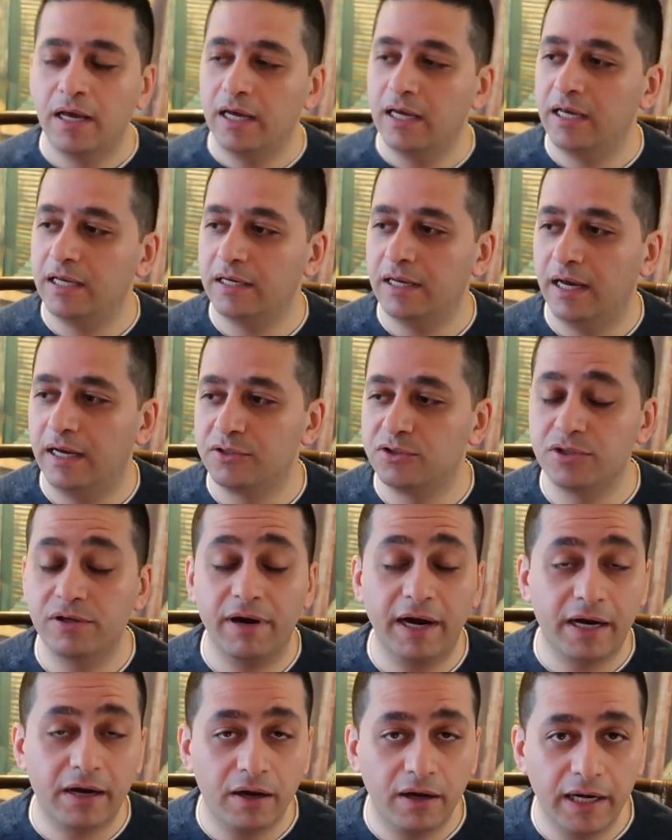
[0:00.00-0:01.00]
In
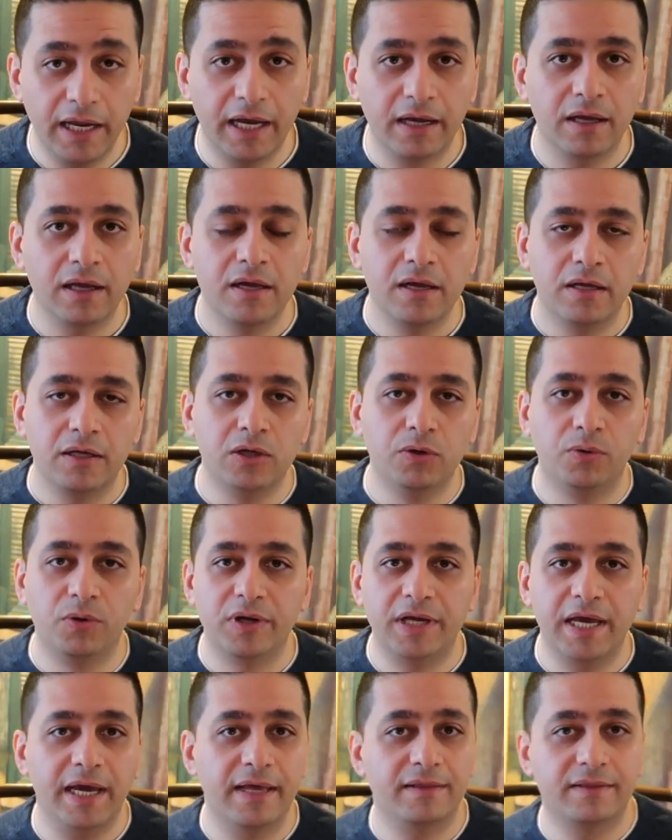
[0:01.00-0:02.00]
direct connect, you
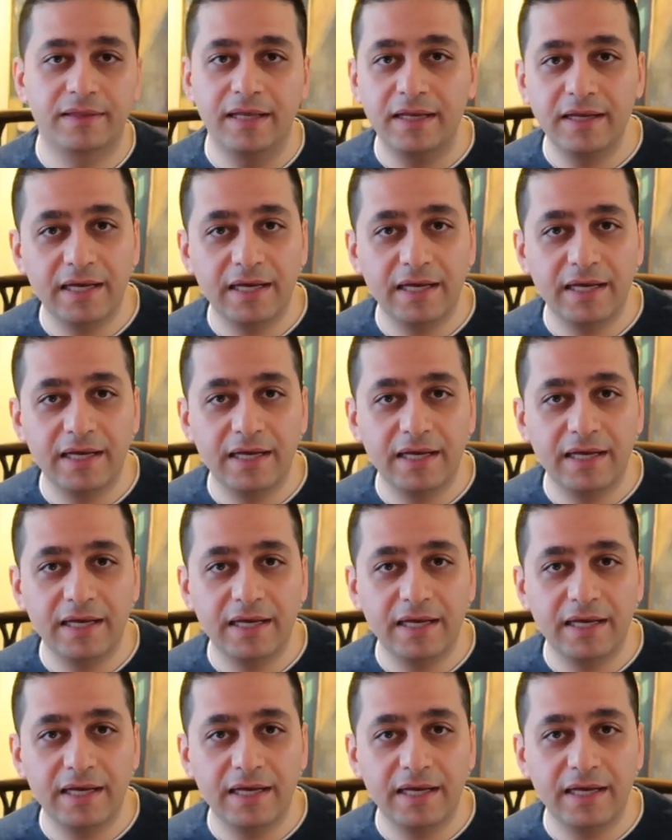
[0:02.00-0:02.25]
will get